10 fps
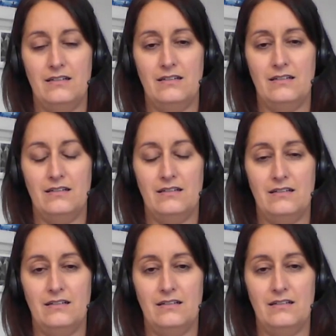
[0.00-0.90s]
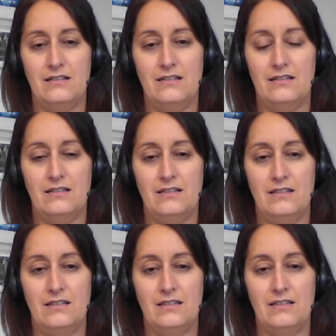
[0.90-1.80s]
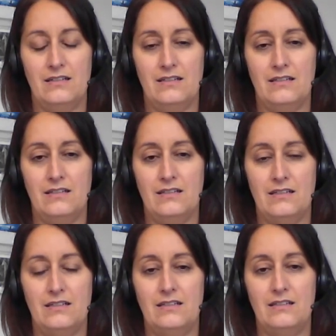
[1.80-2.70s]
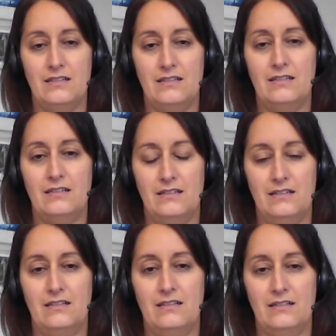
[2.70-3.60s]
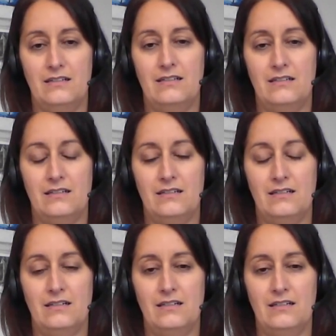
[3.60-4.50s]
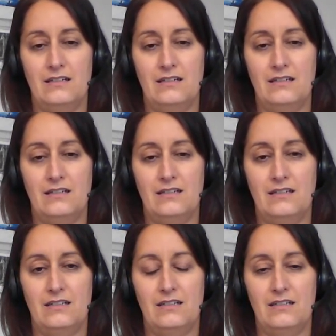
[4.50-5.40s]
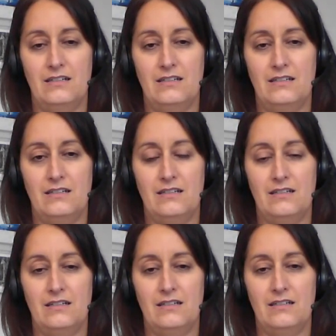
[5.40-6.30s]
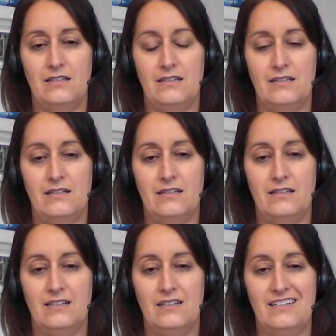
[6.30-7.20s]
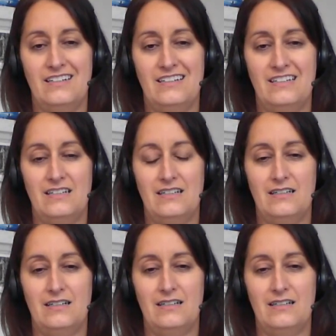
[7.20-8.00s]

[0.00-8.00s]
This person isn't speaking.